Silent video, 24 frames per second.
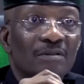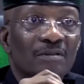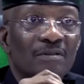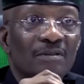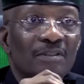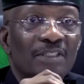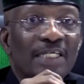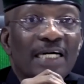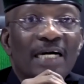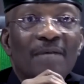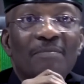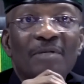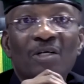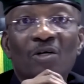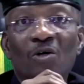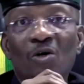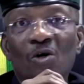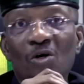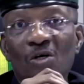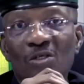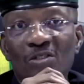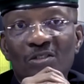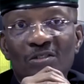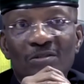There have been
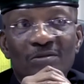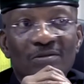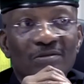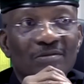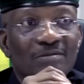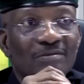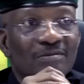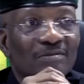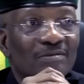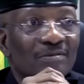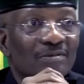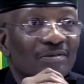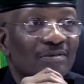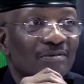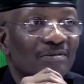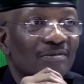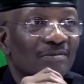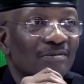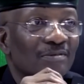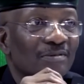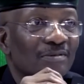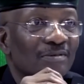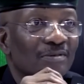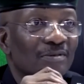calls.
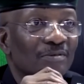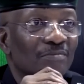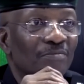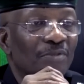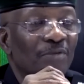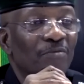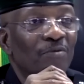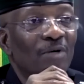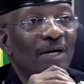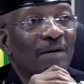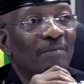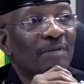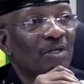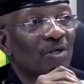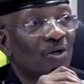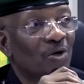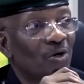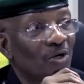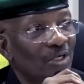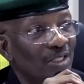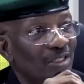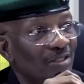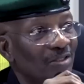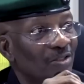People have been
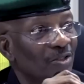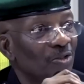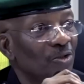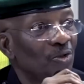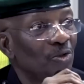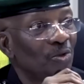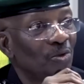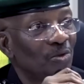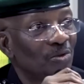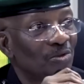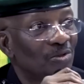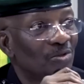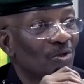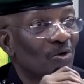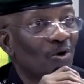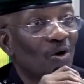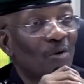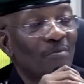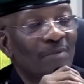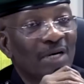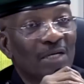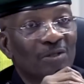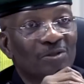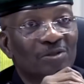calling on youths to
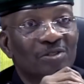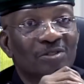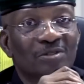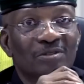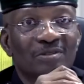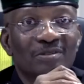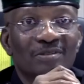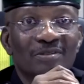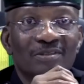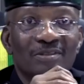come out,